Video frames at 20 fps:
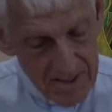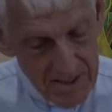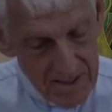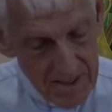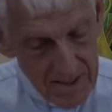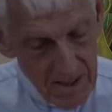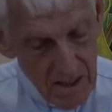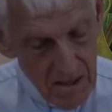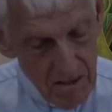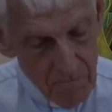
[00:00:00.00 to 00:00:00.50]

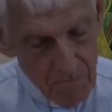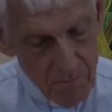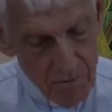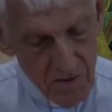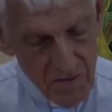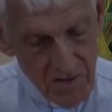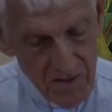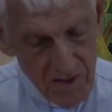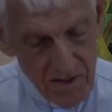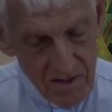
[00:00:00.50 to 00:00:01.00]
I'll
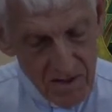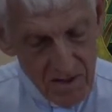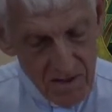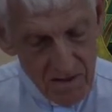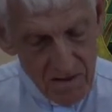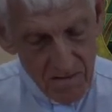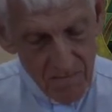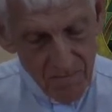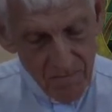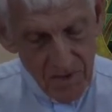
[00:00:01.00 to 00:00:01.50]
put
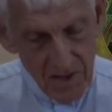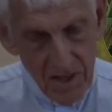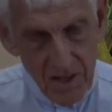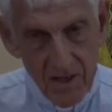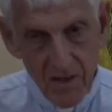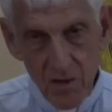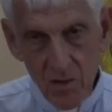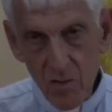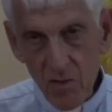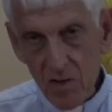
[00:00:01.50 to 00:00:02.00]
this
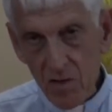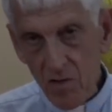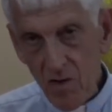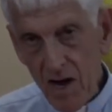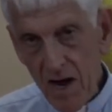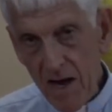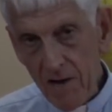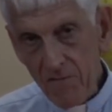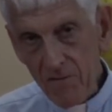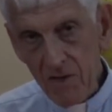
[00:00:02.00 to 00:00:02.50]
into a graph